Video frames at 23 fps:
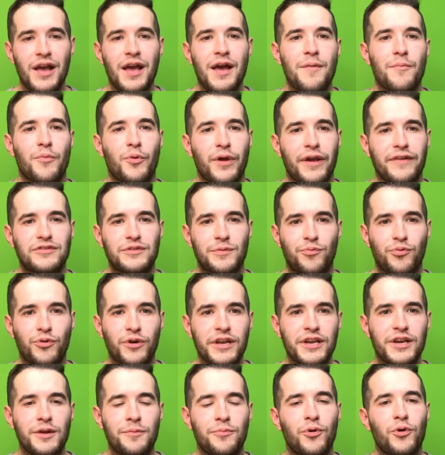But we have some pretty
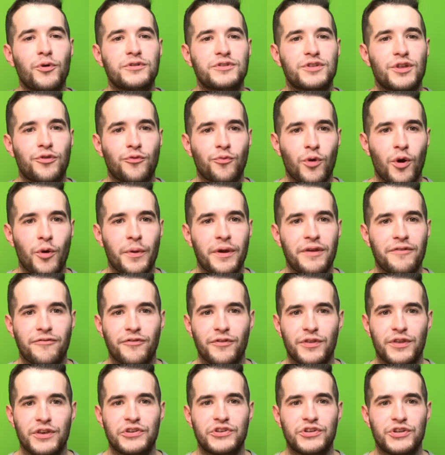good polls to throw in for
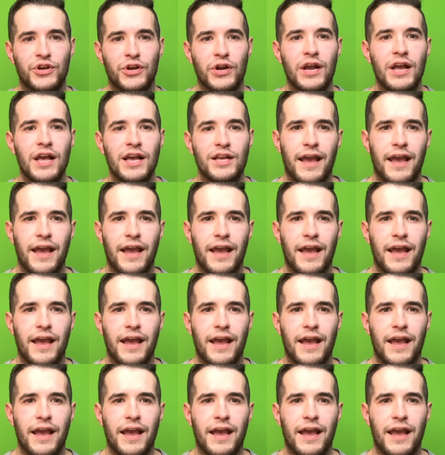this year.